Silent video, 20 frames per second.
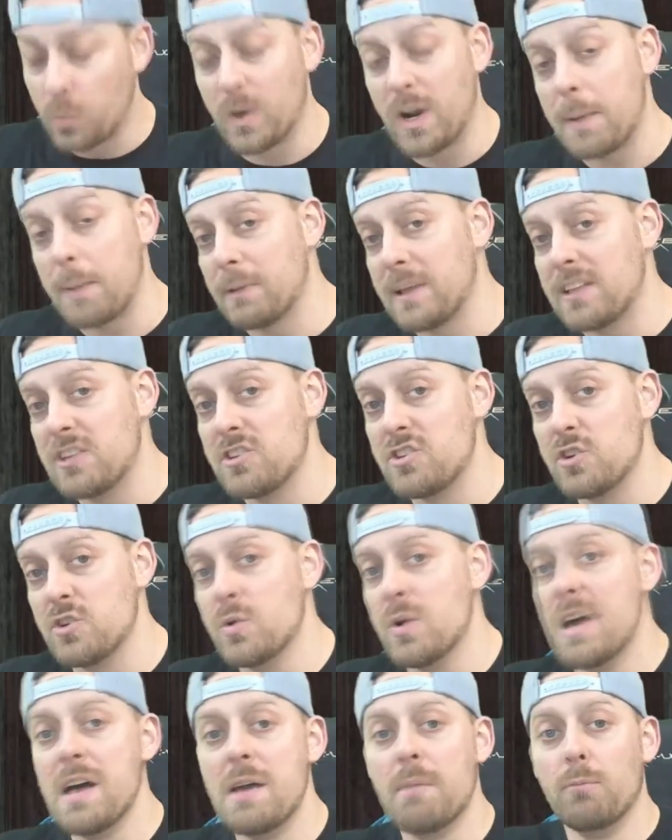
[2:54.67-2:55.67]
what I plan to
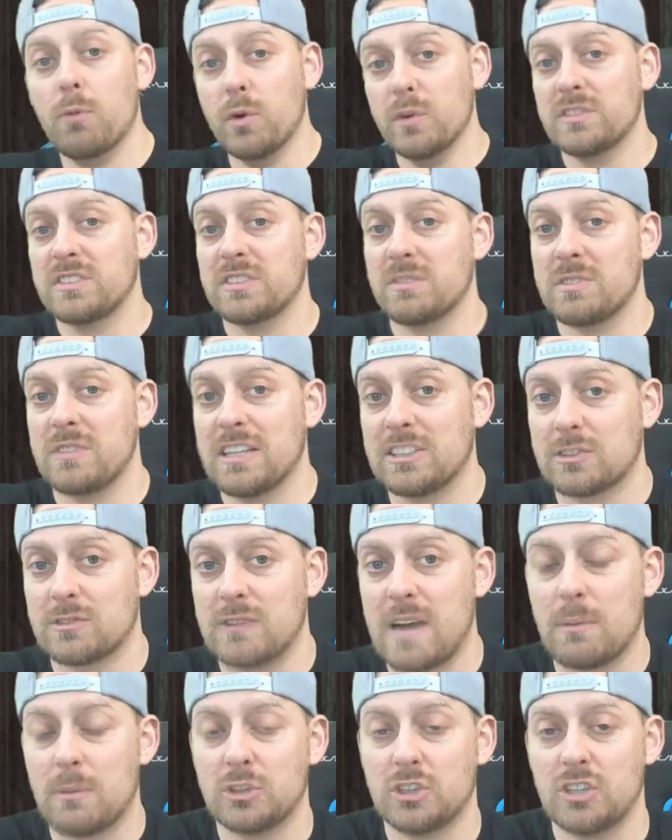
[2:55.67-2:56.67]
do, move some things
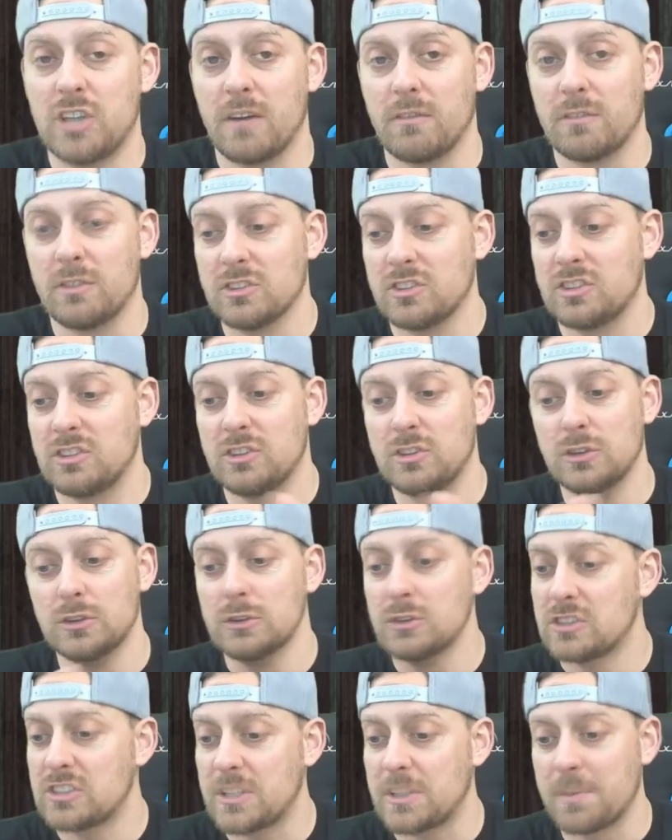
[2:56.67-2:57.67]
around with shovels,
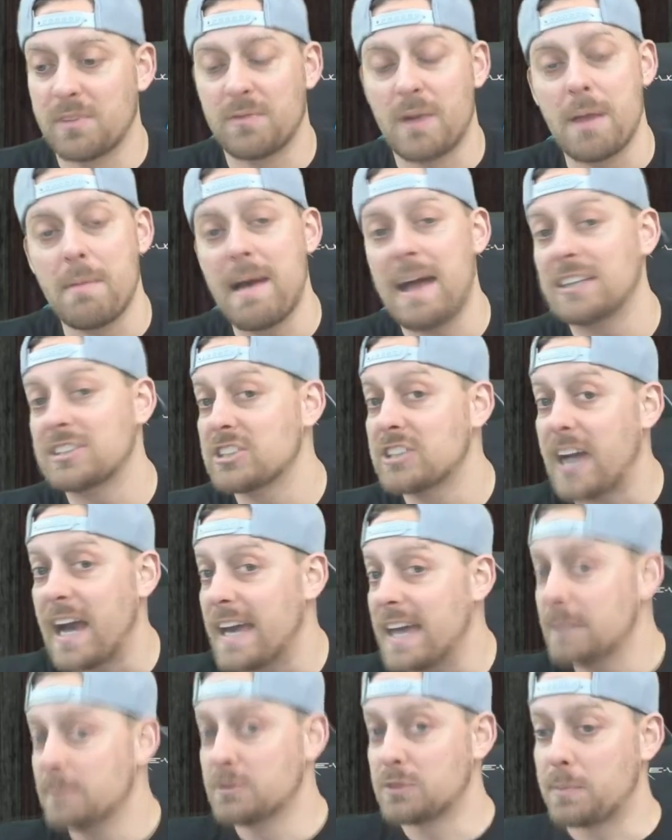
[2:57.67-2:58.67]
use some of my magic
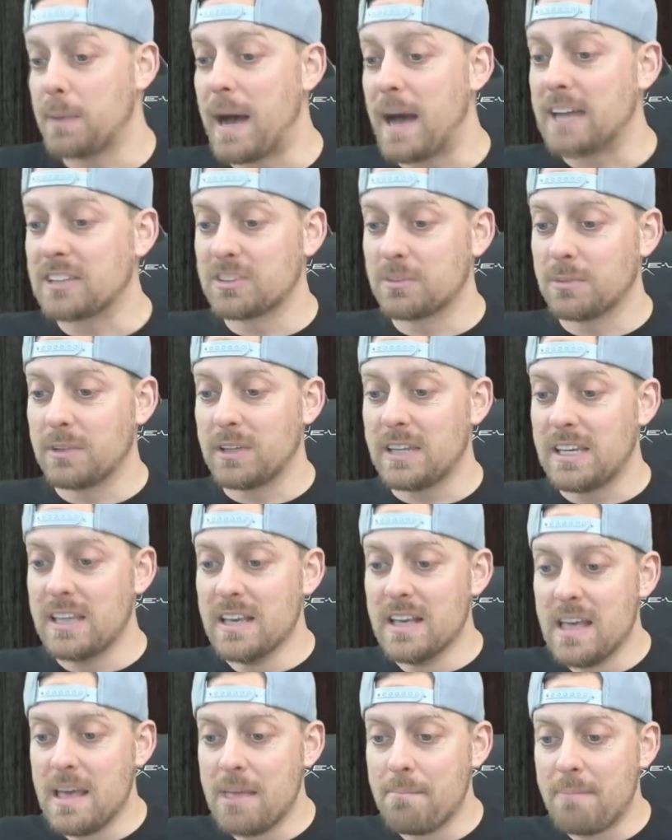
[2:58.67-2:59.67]
items possibly,
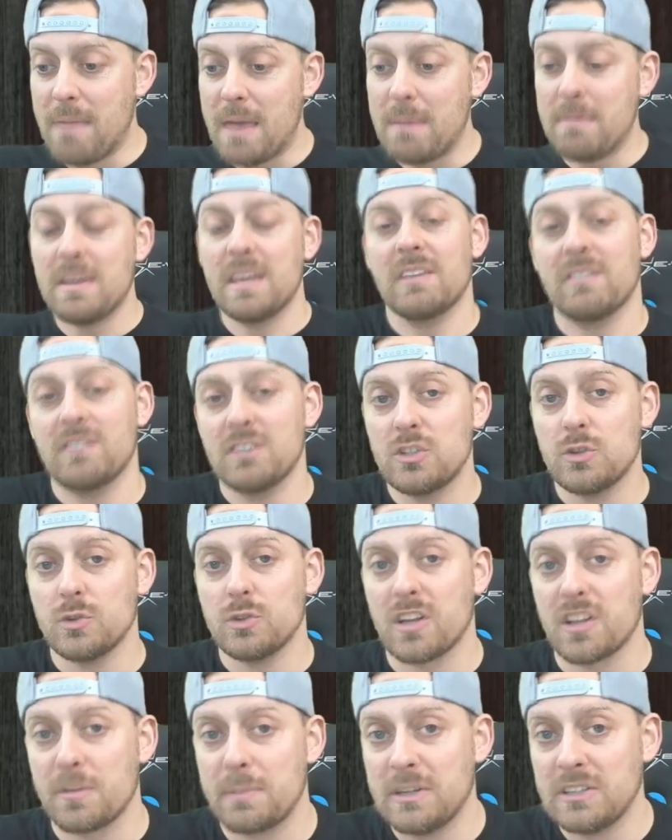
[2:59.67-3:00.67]
maybe even do
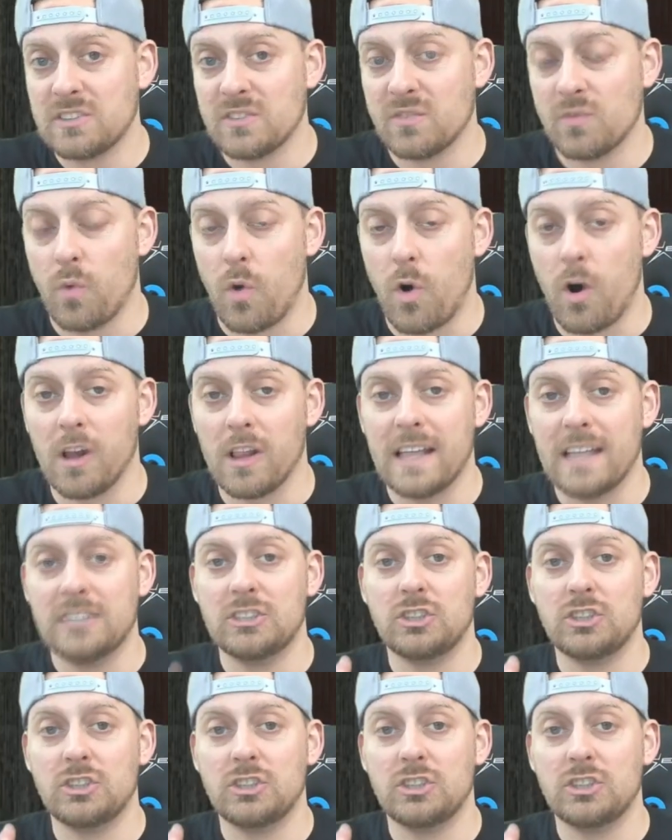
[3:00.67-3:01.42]
another piece of wall and